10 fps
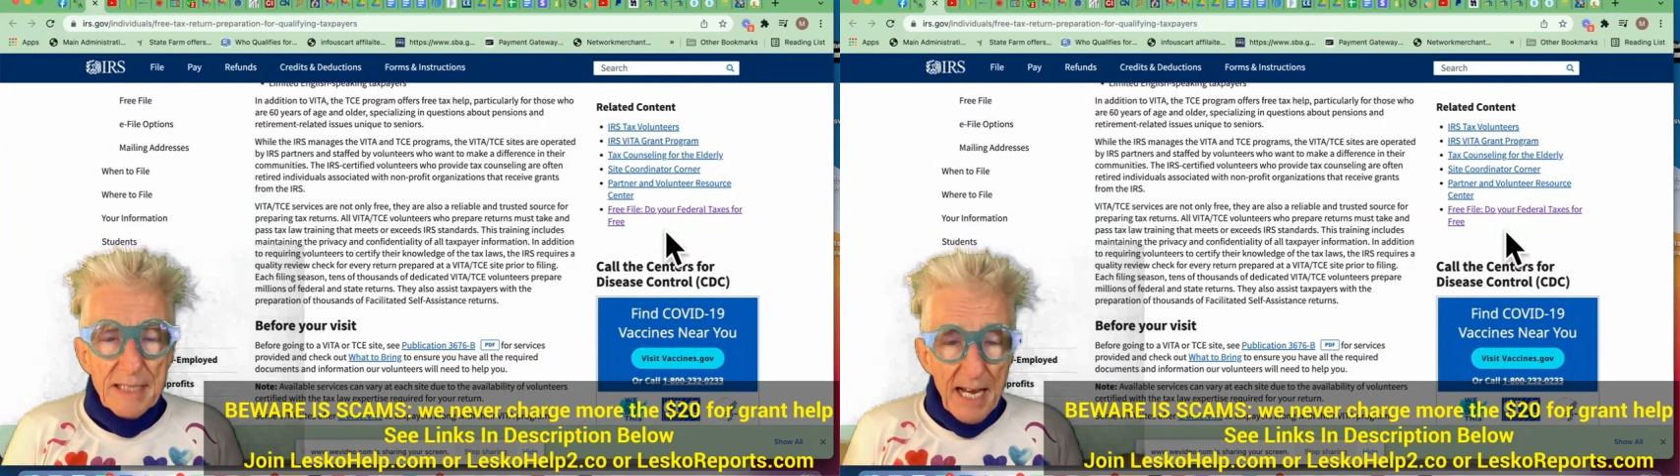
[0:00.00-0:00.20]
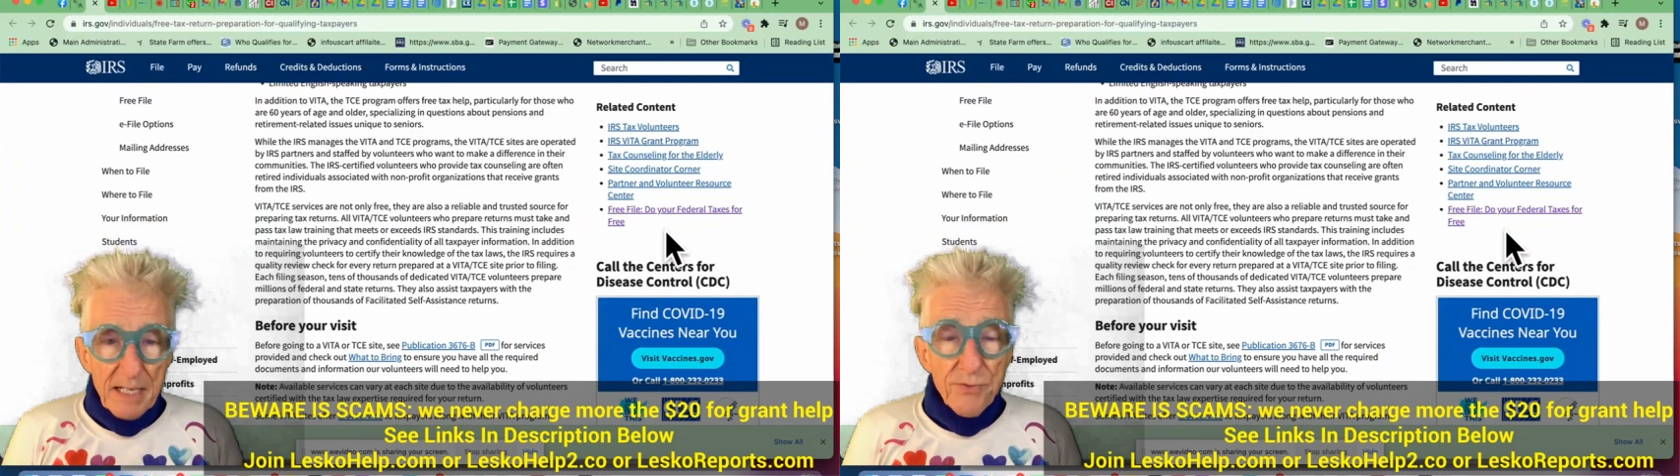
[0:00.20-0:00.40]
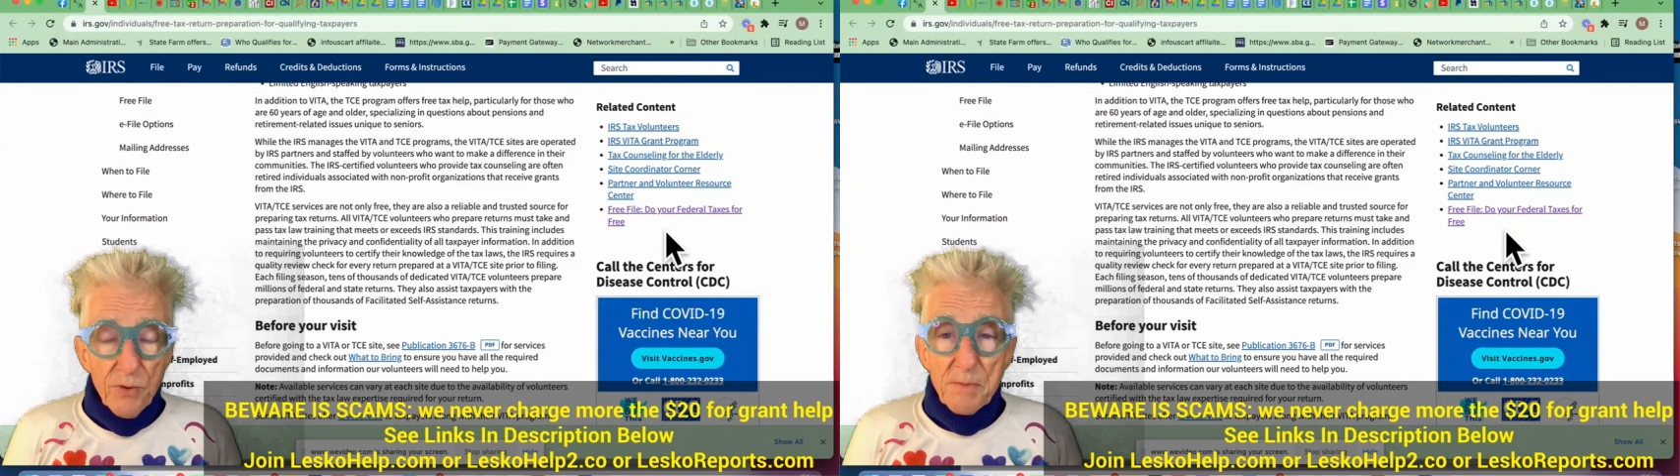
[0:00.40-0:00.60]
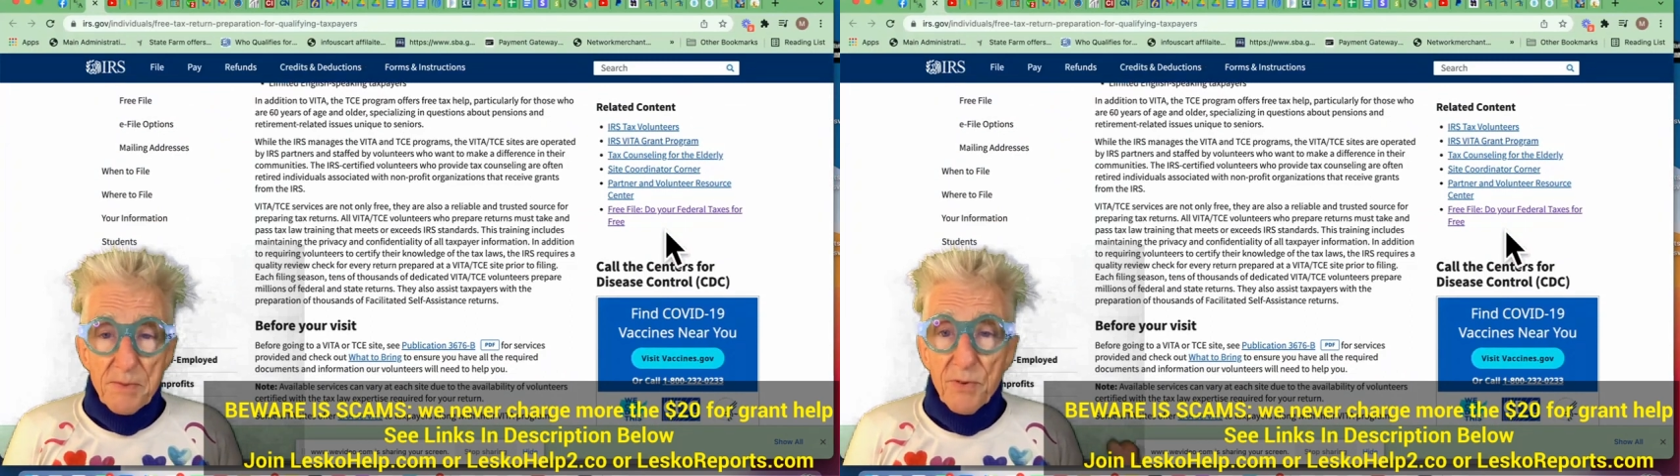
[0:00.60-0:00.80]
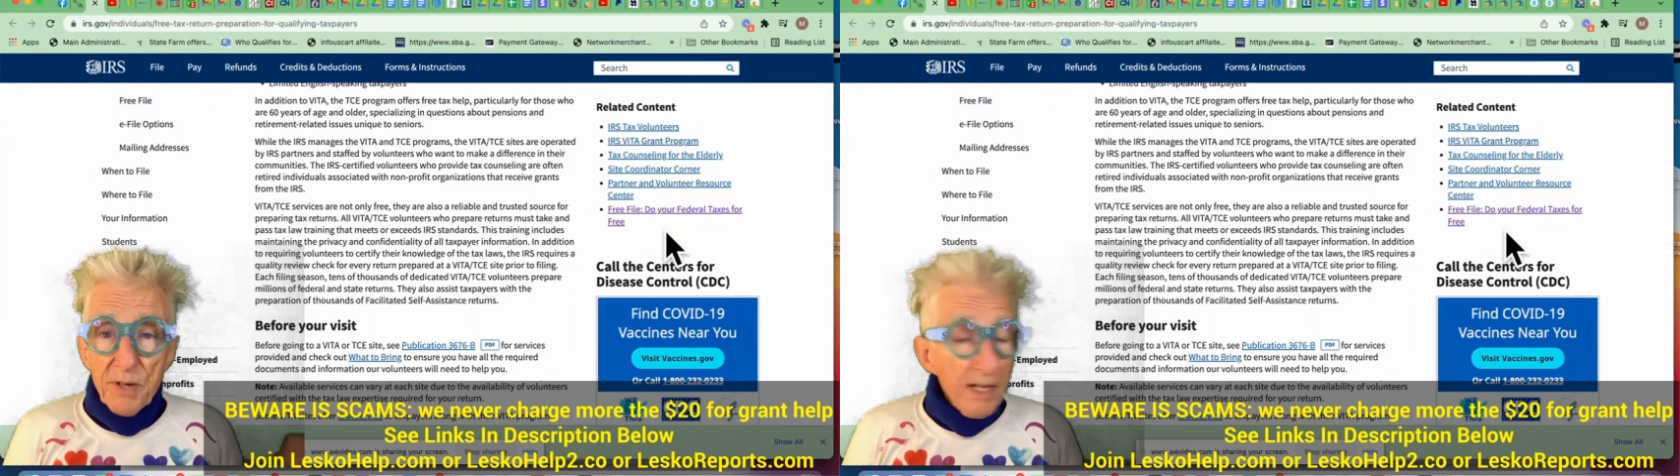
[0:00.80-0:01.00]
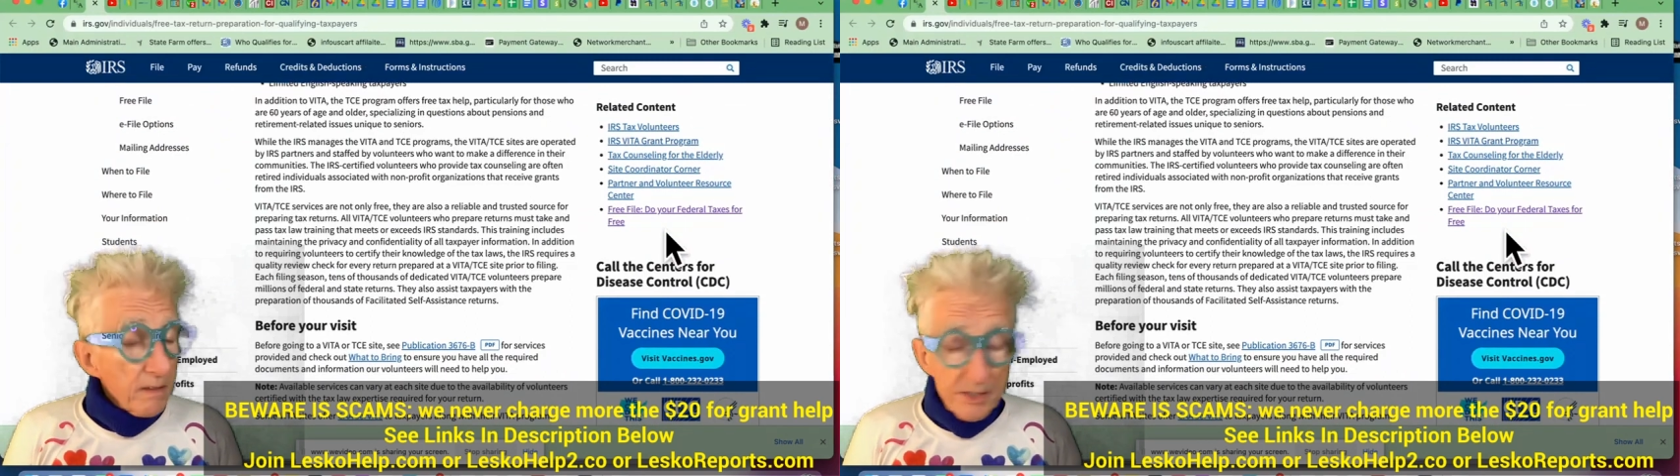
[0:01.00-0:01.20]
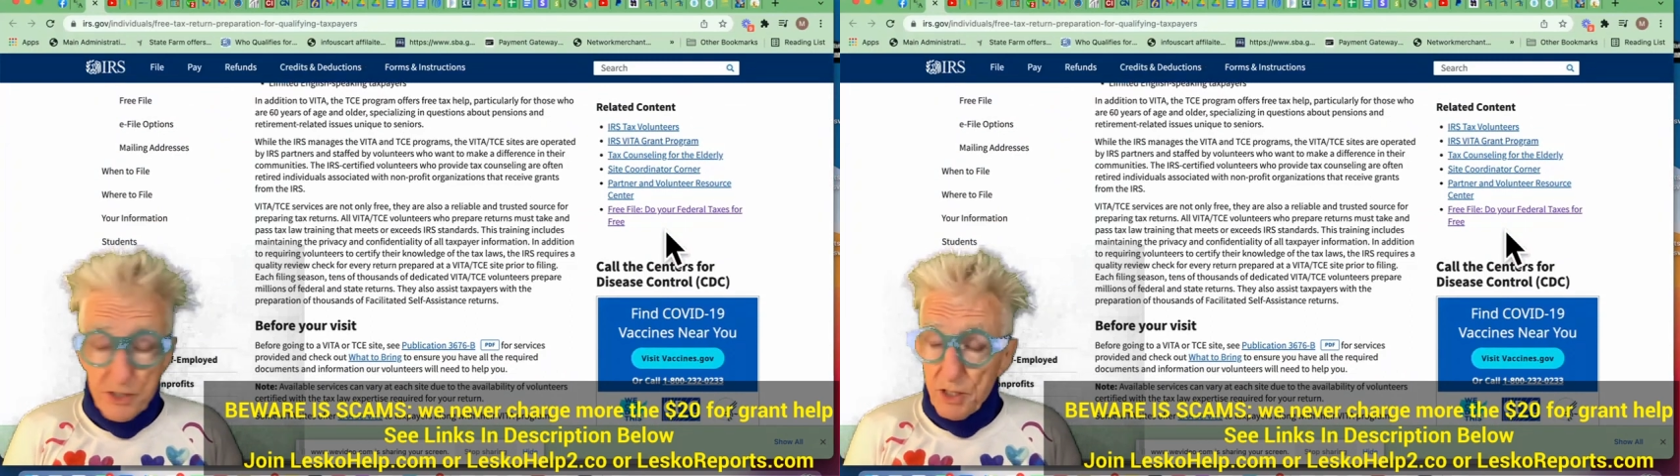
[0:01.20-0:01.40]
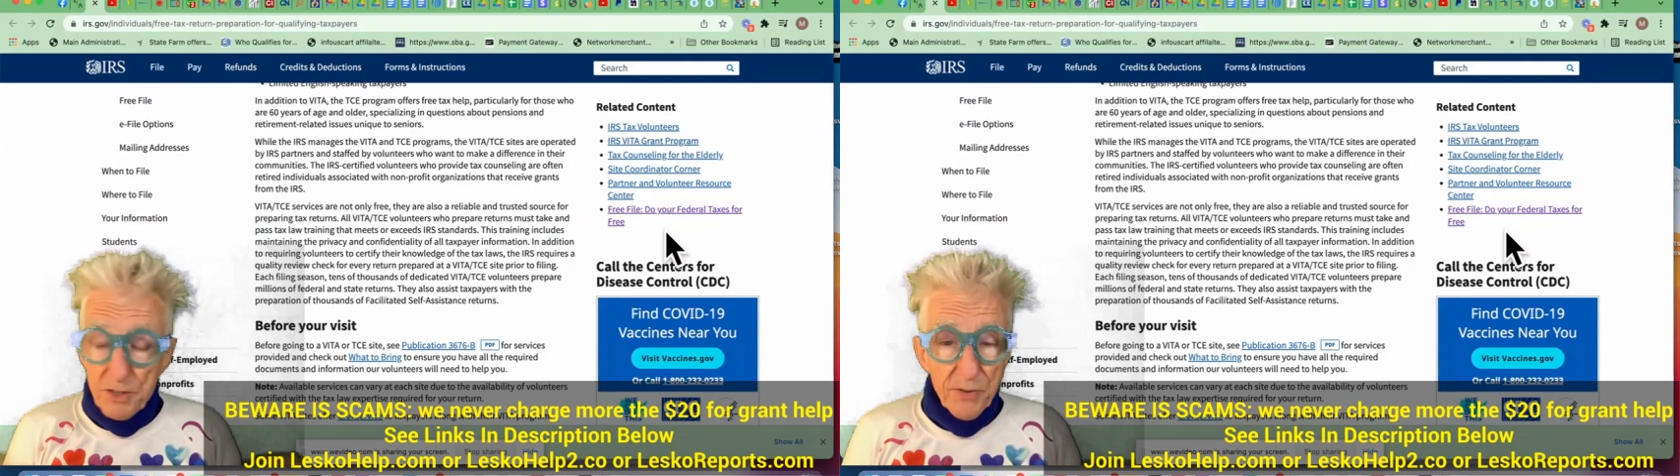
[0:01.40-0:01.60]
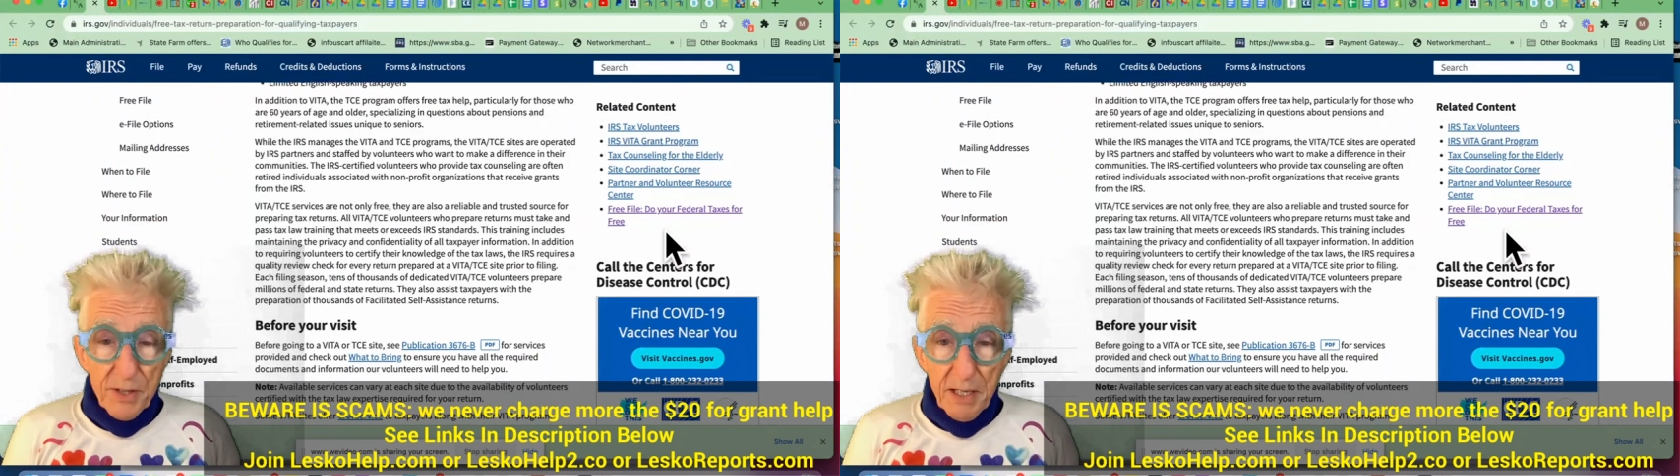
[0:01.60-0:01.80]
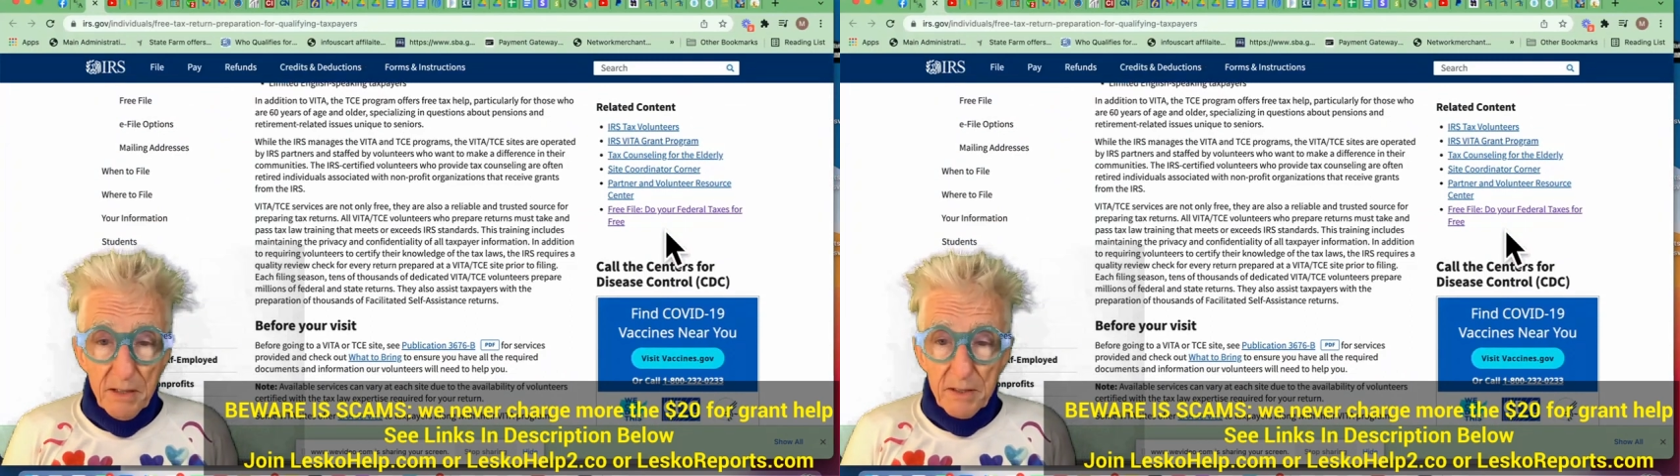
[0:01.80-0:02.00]
tax forms for the elderly, just
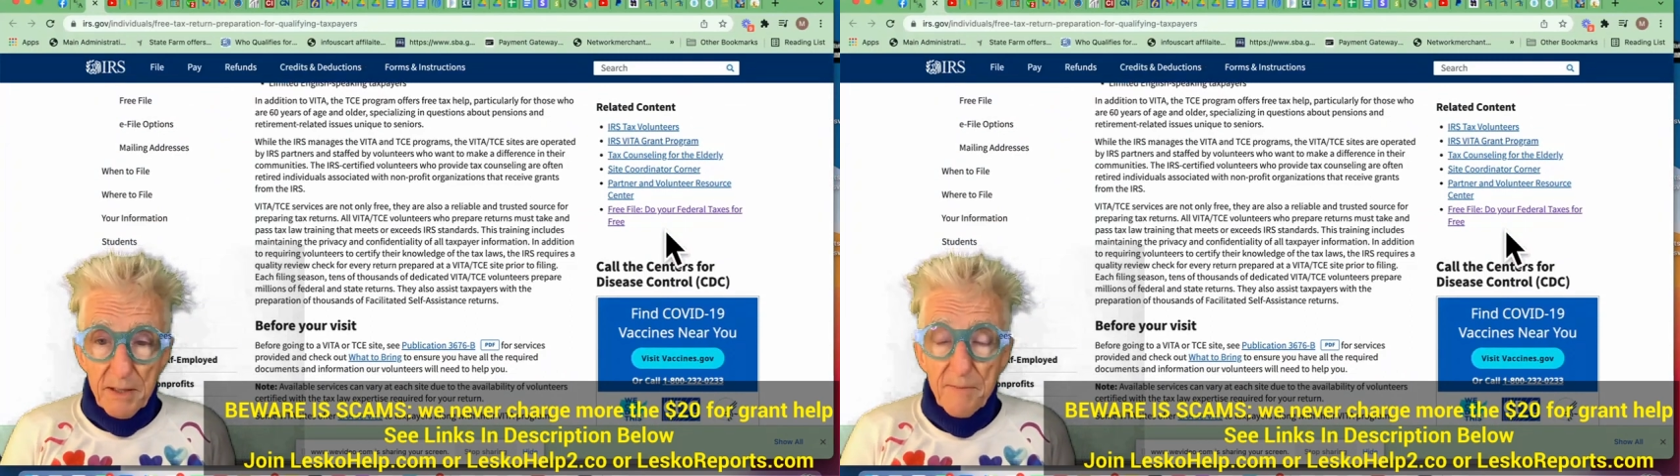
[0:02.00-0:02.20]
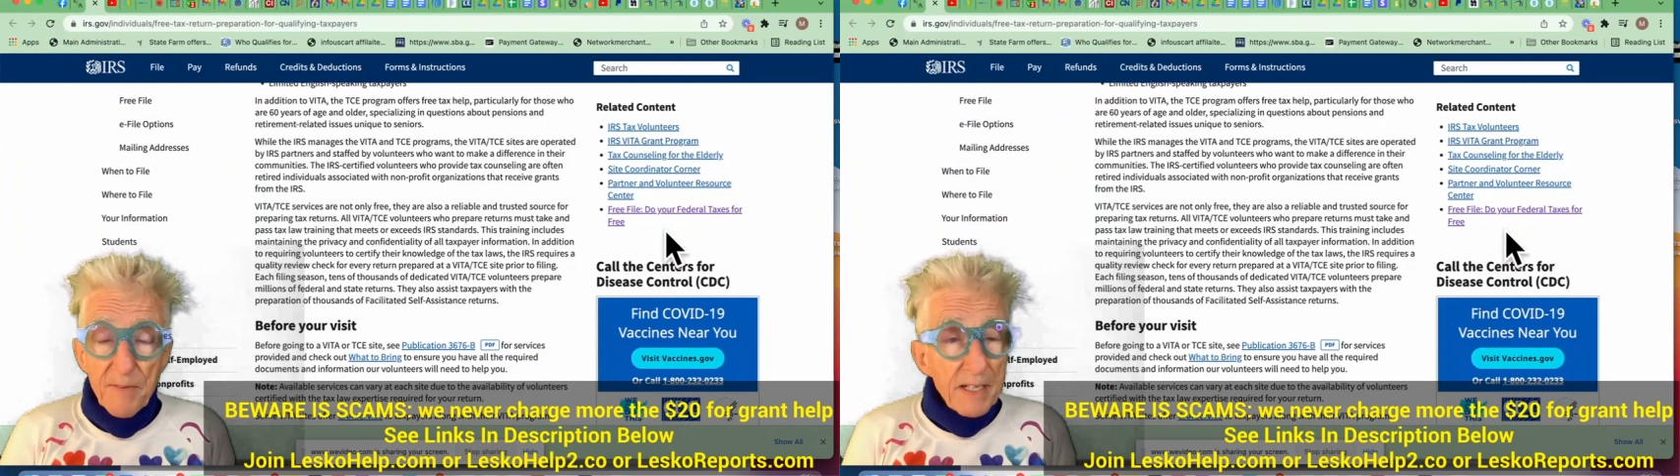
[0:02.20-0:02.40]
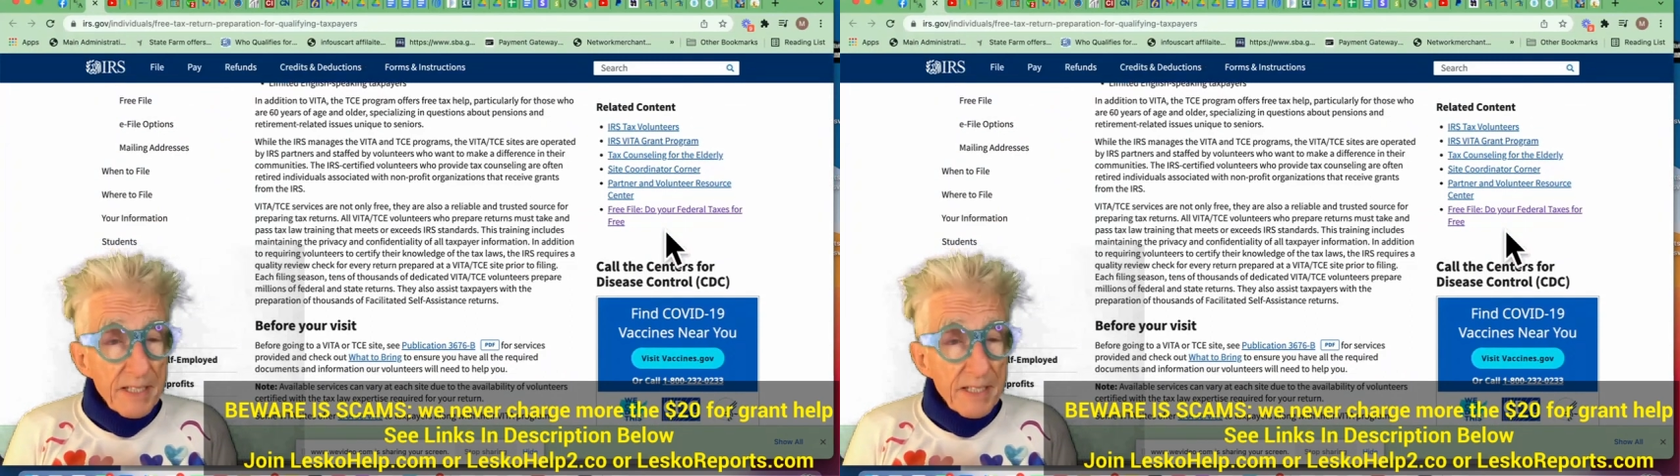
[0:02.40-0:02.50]
for the elderly.